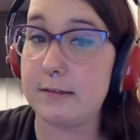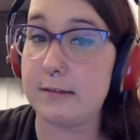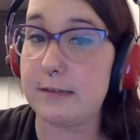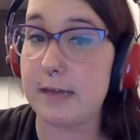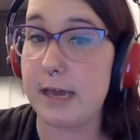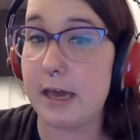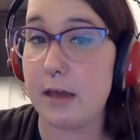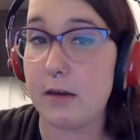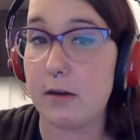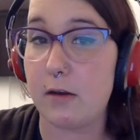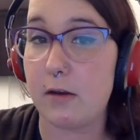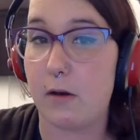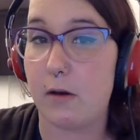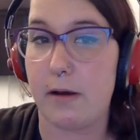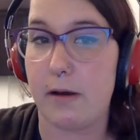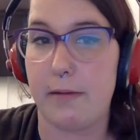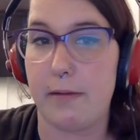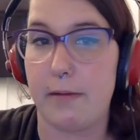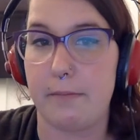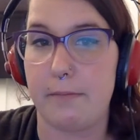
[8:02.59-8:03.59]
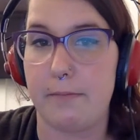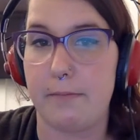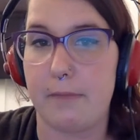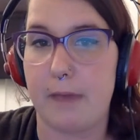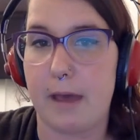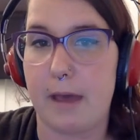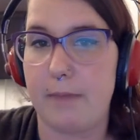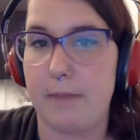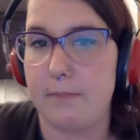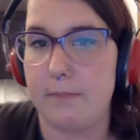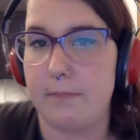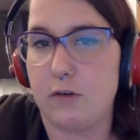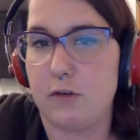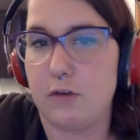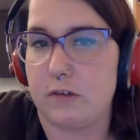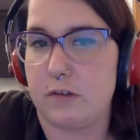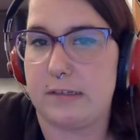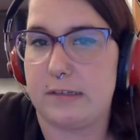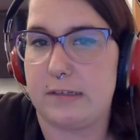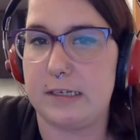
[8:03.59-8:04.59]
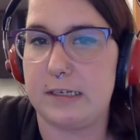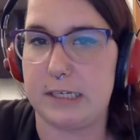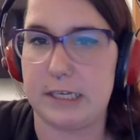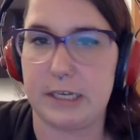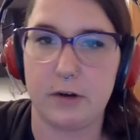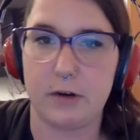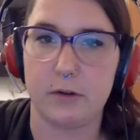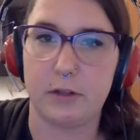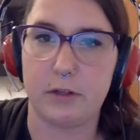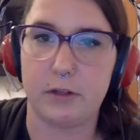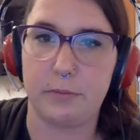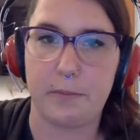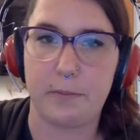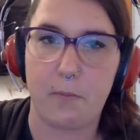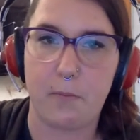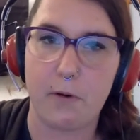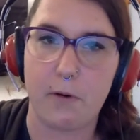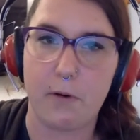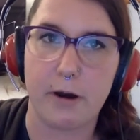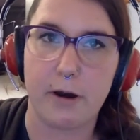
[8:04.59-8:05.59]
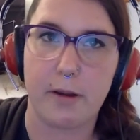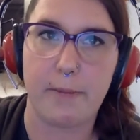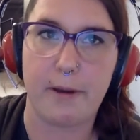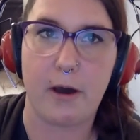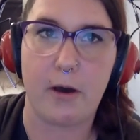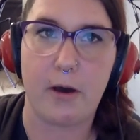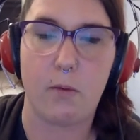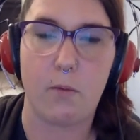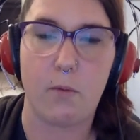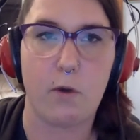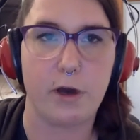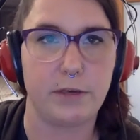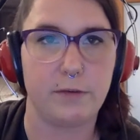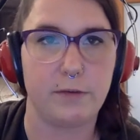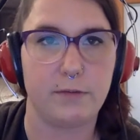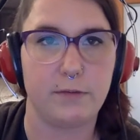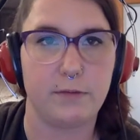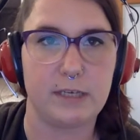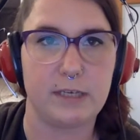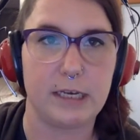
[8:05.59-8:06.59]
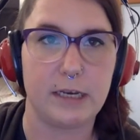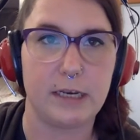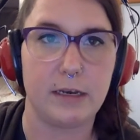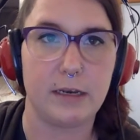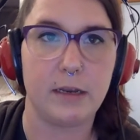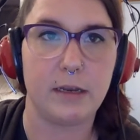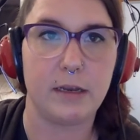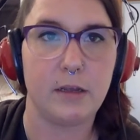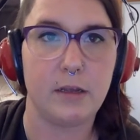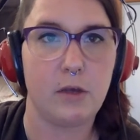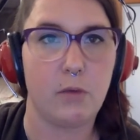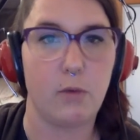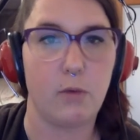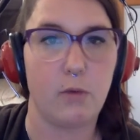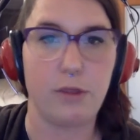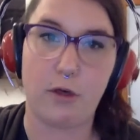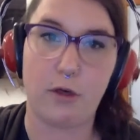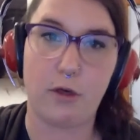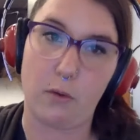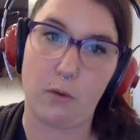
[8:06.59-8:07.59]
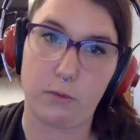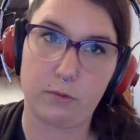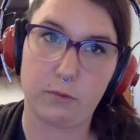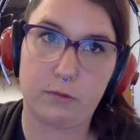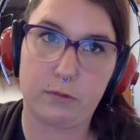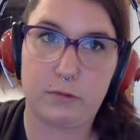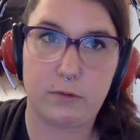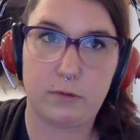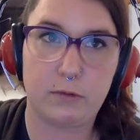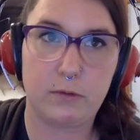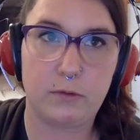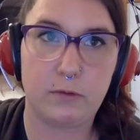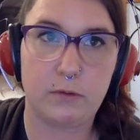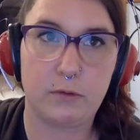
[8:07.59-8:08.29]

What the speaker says: Dan? I'm interested to hear a little bit more about what you've seen with those.